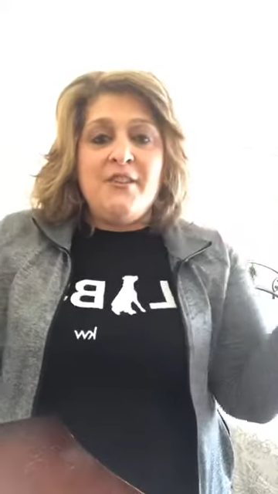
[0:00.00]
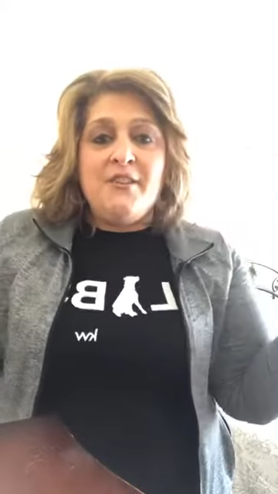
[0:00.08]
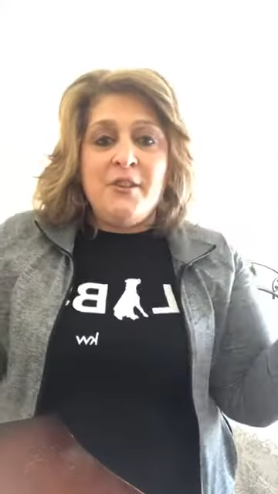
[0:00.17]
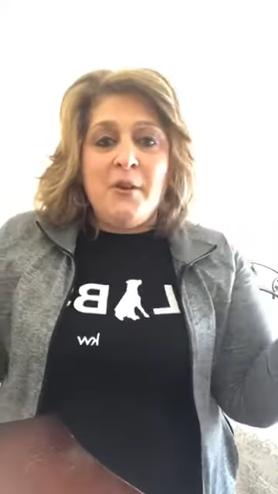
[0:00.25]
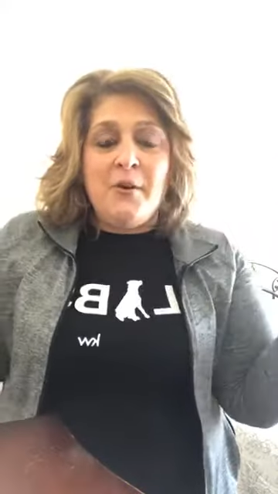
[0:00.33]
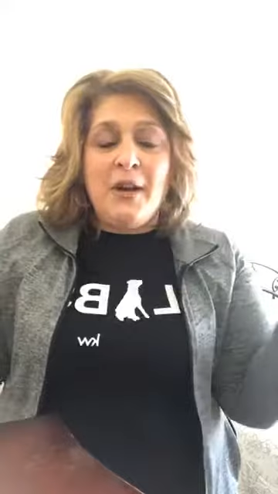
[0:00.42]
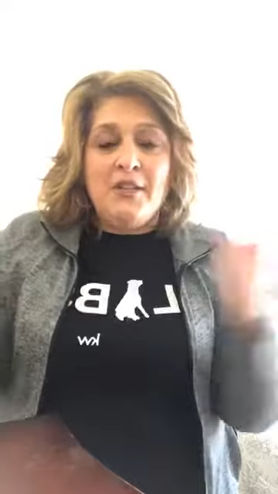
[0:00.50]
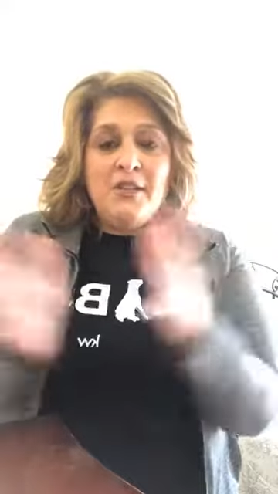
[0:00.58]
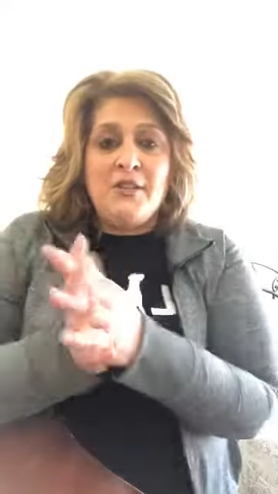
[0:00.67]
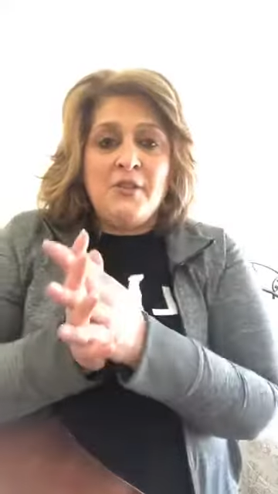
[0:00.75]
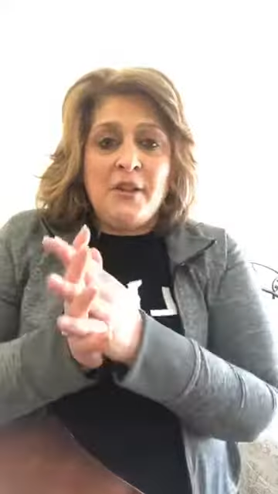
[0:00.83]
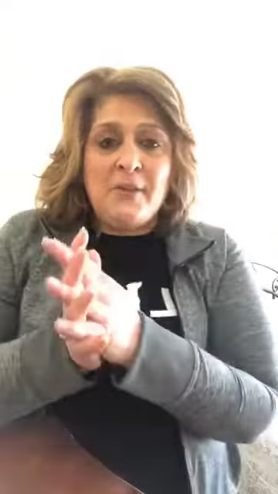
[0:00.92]
So I
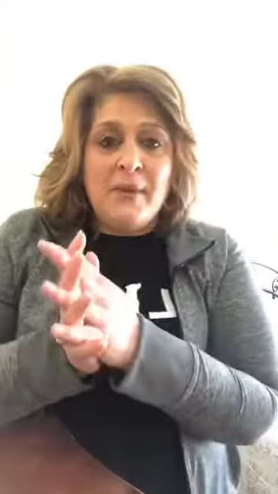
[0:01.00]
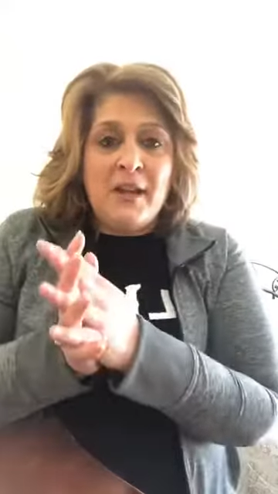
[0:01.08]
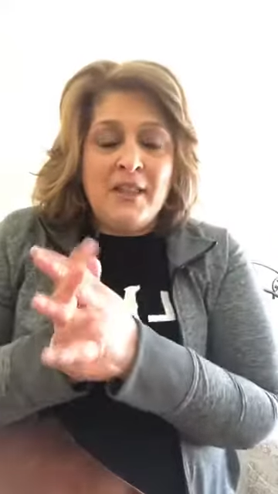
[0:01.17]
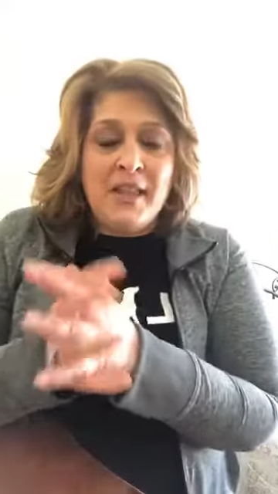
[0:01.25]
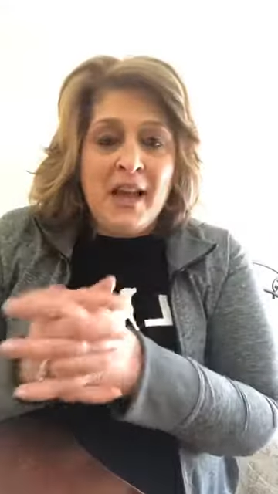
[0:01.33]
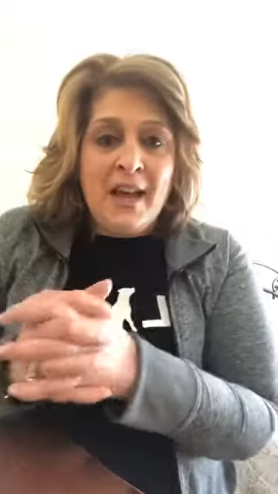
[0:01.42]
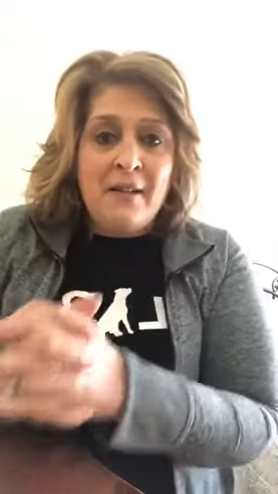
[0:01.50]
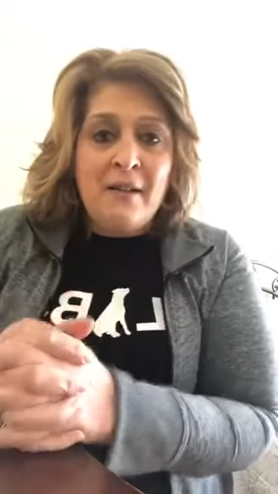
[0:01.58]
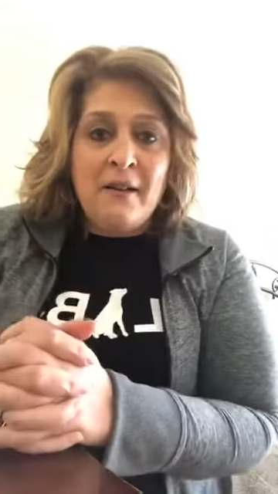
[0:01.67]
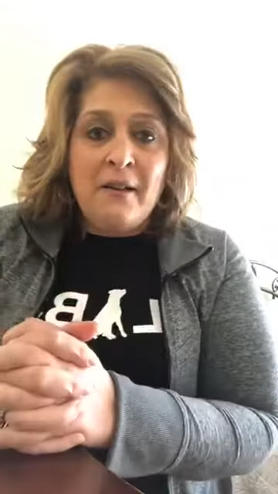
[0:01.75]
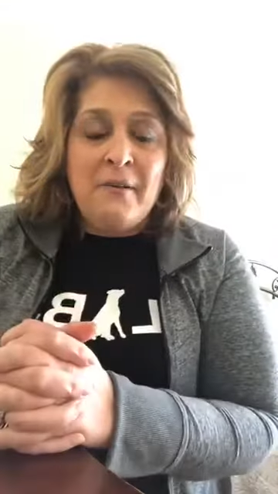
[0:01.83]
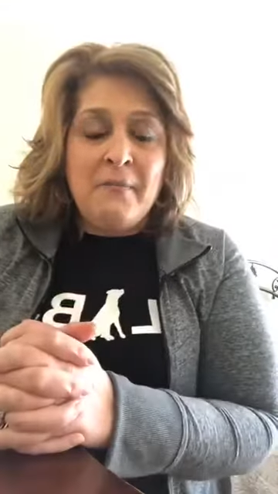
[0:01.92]
just thought about that
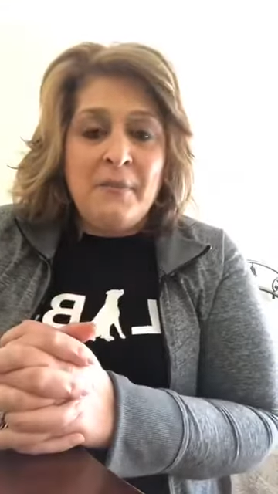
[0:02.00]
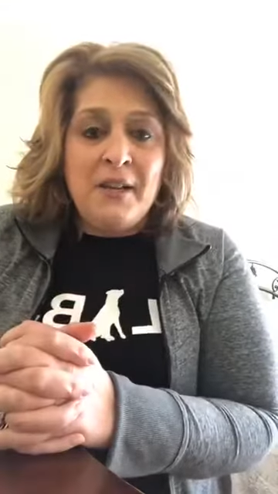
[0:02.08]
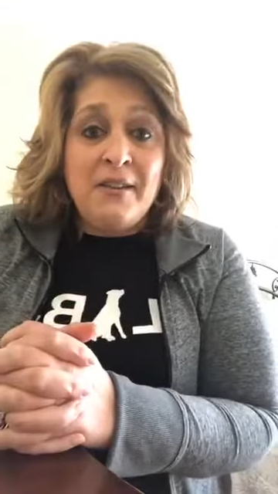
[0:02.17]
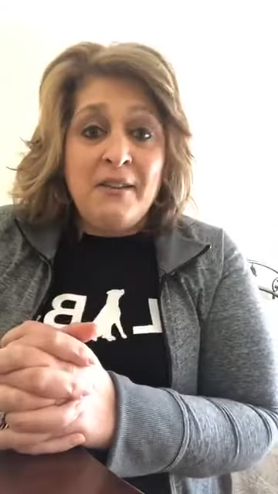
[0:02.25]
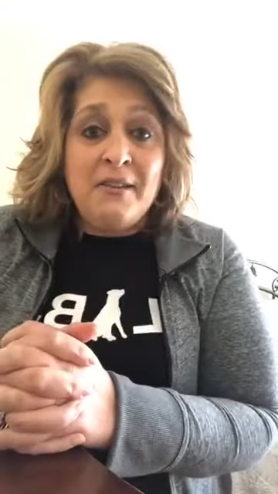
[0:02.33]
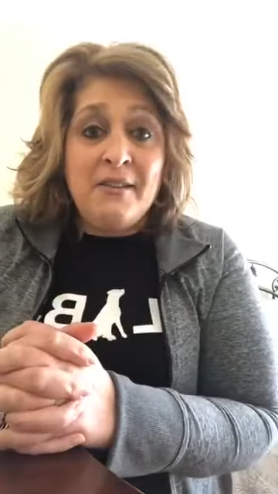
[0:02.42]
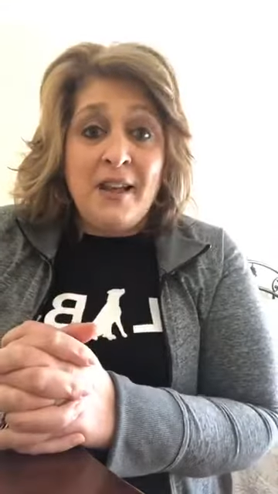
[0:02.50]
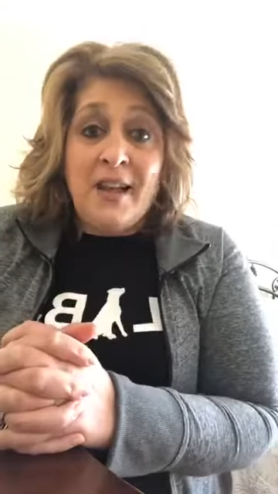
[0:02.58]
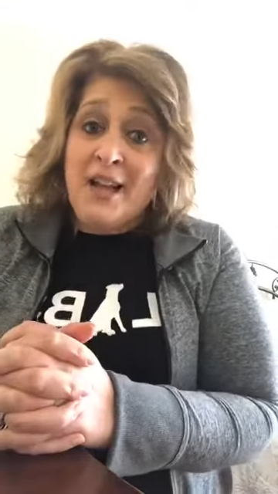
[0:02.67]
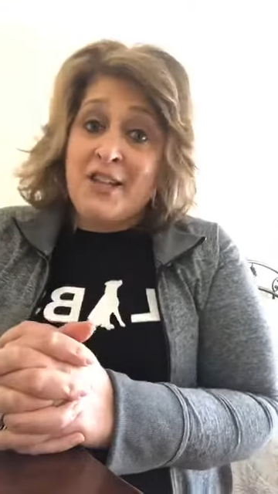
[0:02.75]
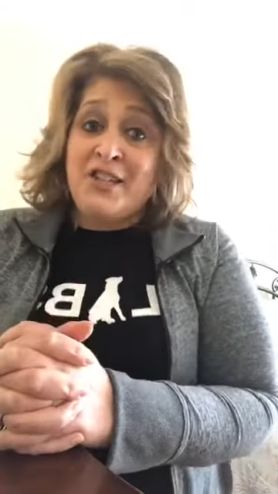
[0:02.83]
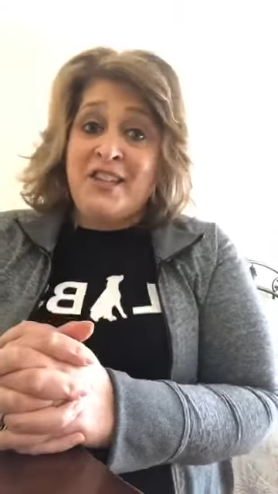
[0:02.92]
um, because I
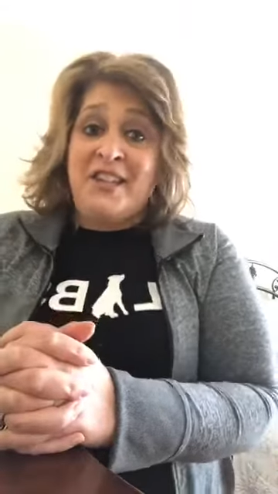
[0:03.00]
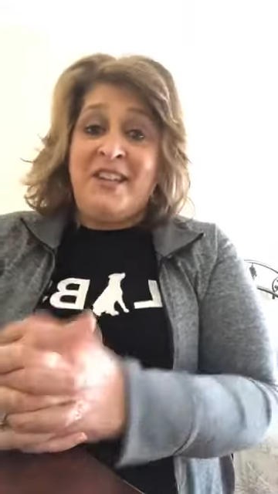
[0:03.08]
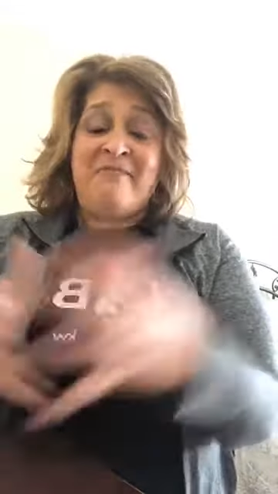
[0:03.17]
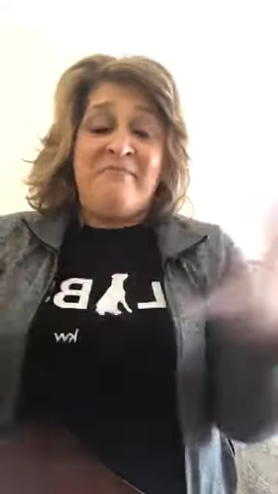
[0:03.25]
actually